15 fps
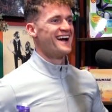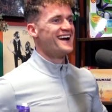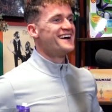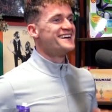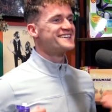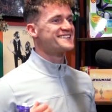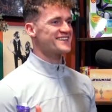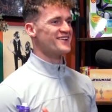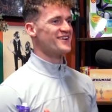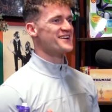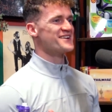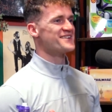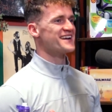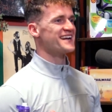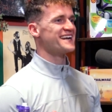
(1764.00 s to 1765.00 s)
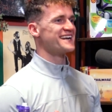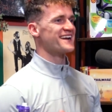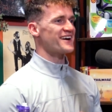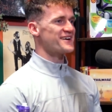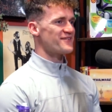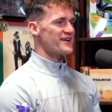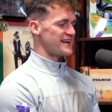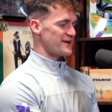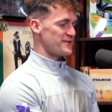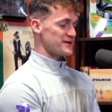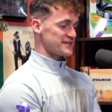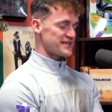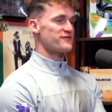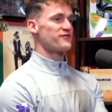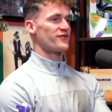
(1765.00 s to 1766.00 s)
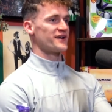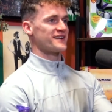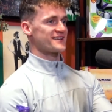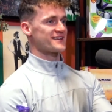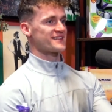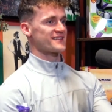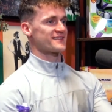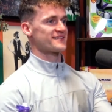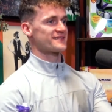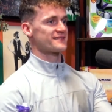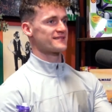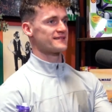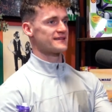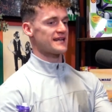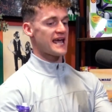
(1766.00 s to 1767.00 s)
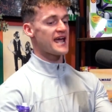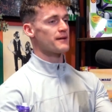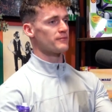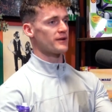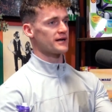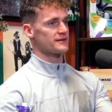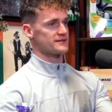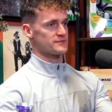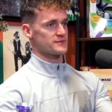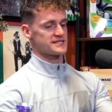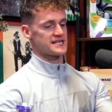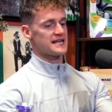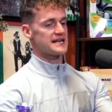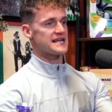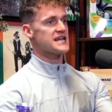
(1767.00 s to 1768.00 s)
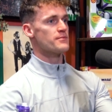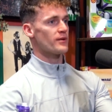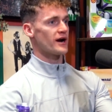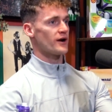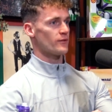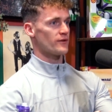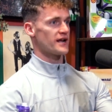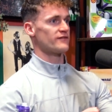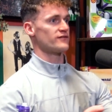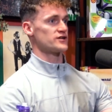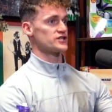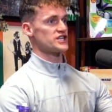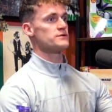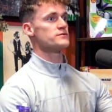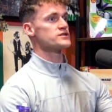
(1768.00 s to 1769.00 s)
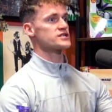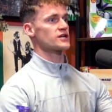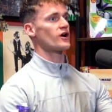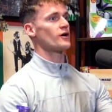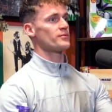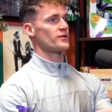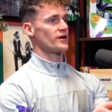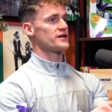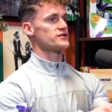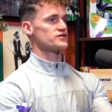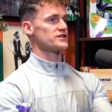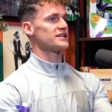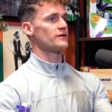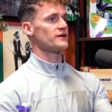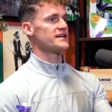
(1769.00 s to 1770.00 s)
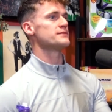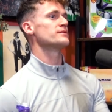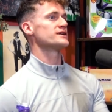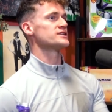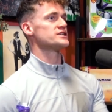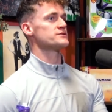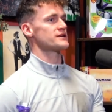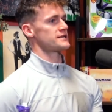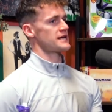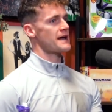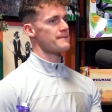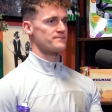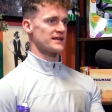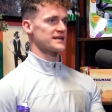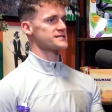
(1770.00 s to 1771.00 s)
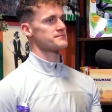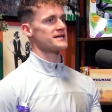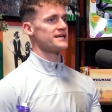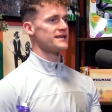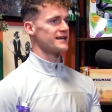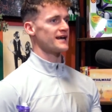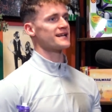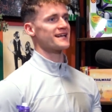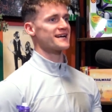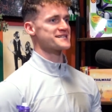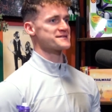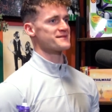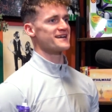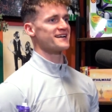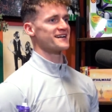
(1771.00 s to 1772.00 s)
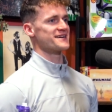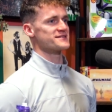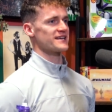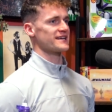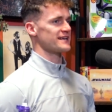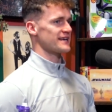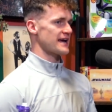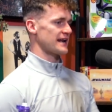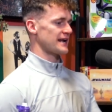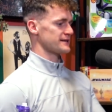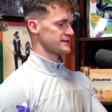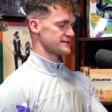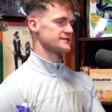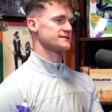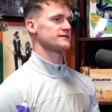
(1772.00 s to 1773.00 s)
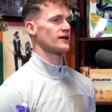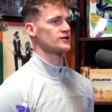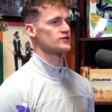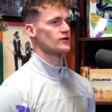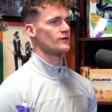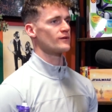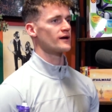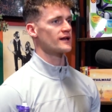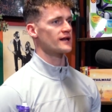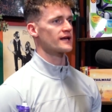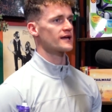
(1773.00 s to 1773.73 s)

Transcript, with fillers: you know what I mean? I read out a different name. I would say Libra or whatever. She was yeah. Scorpio, and I was reading out Libra, and she was like, "Yeah, that's me. Yeah, that's me." And I was like, "Yeah, that's not your one." It's